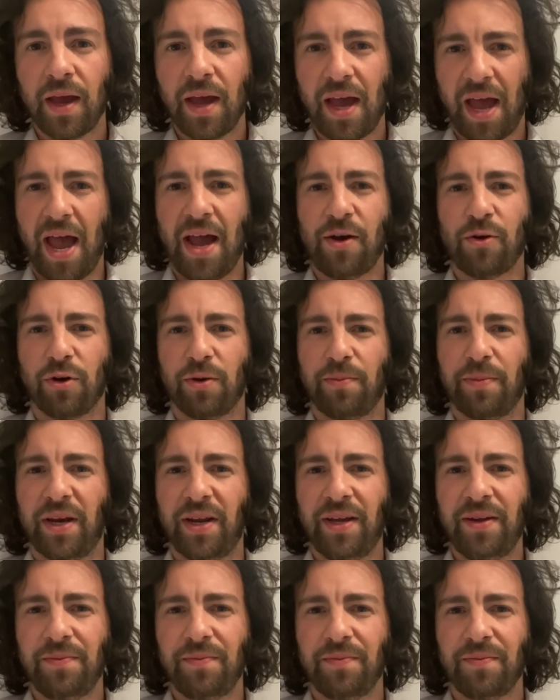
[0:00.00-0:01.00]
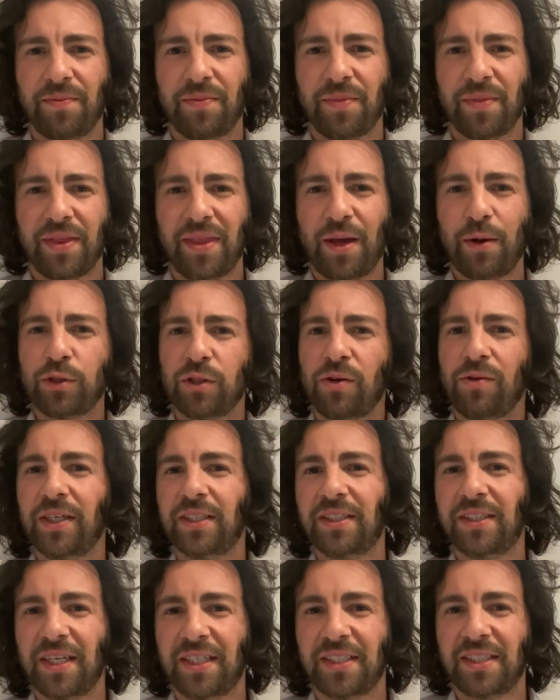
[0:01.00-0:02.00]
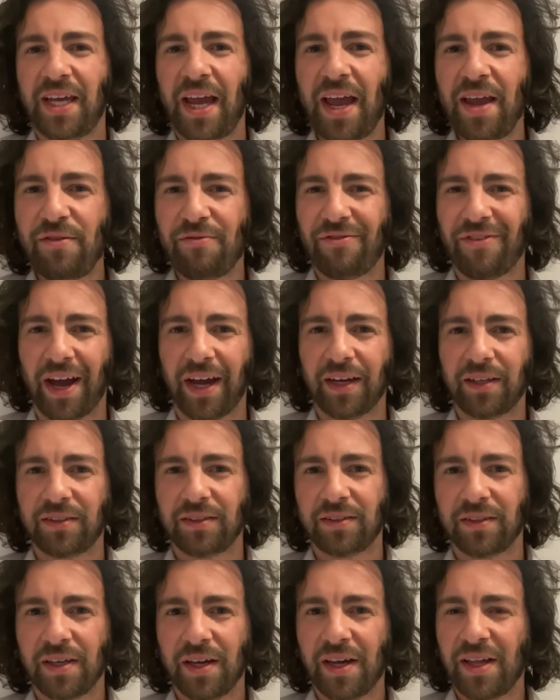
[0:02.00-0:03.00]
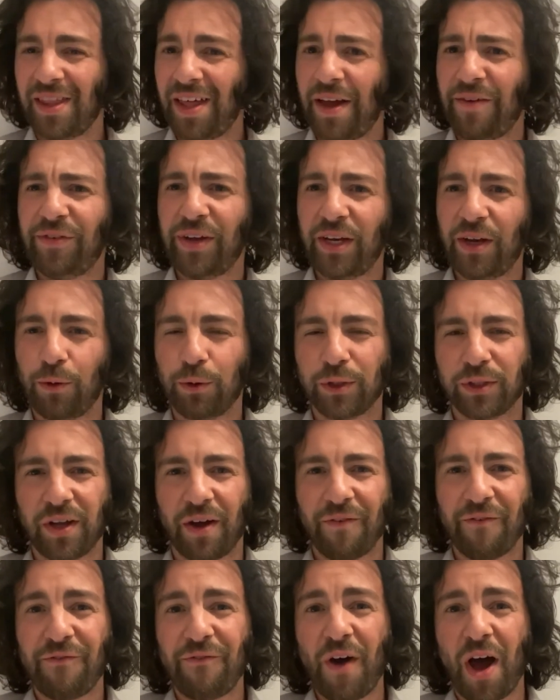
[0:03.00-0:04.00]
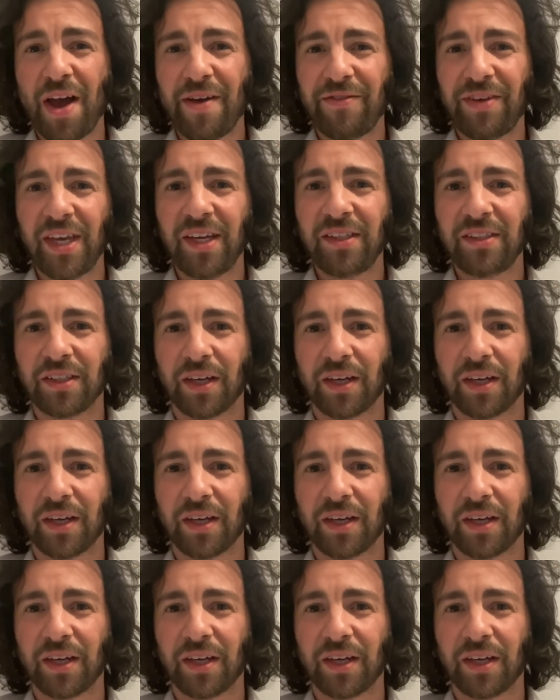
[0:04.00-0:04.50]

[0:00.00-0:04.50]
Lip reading: Hang on a minute, that was only 68 facts. That video was done 5 years